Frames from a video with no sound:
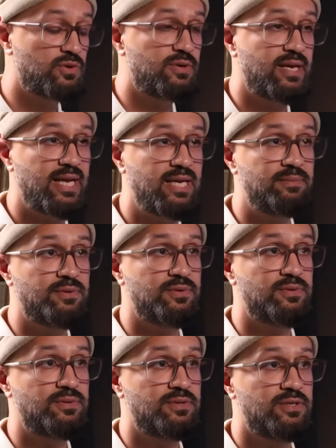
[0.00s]
not
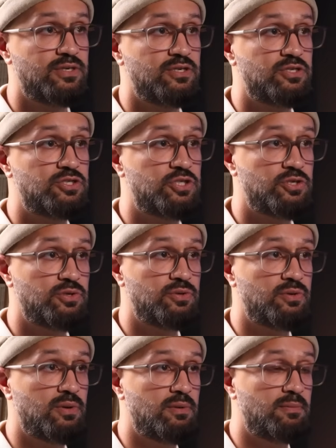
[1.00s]
able
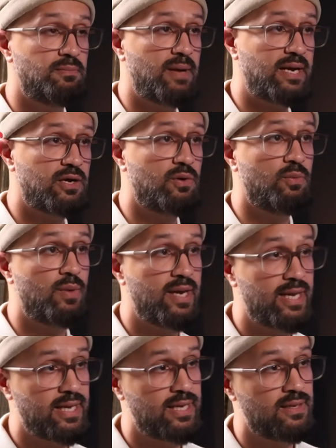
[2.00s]
to back
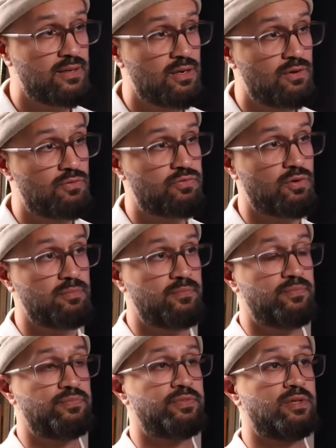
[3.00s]
away
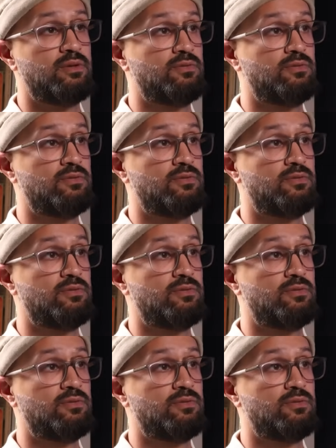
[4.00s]
from